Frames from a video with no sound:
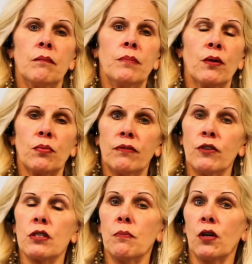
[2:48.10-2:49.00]
both
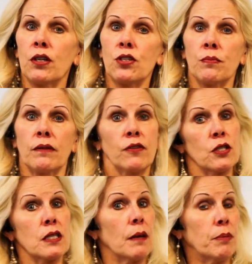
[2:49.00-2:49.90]
reverse mortgage and
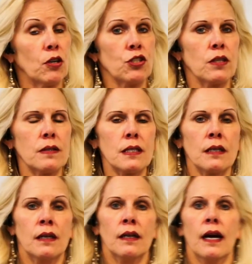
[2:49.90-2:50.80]
reverse purchase.
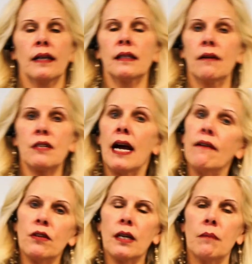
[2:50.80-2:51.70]
I'd love to
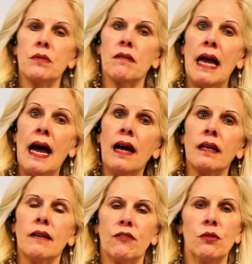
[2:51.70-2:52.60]
have you come to
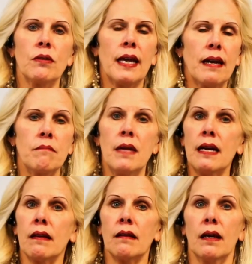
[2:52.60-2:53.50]
that. If you can't
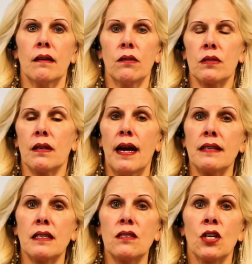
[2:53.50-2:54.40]
make those
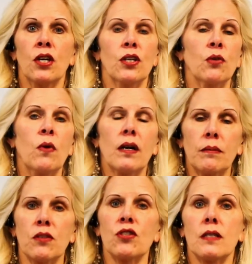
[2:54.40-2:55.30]
classes, you're
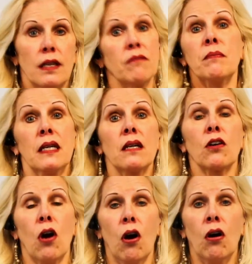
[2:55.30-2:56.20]
welcome to just give me a
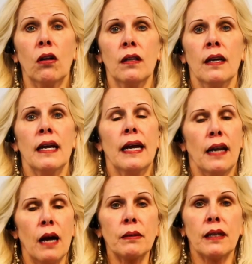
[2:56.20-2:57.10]
call,
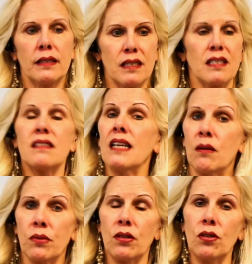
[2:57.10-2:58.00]
and I would like to sit
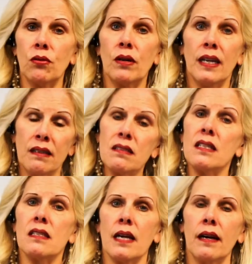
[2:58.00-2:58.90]
down with you in
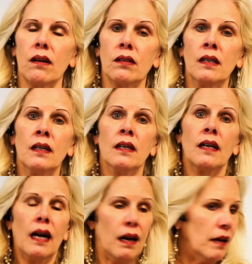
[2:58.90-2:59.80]
detail
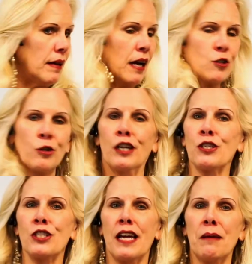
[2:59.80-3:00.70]
at your
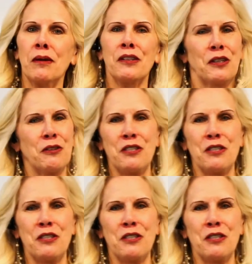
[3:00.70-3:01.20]
kitchen table or your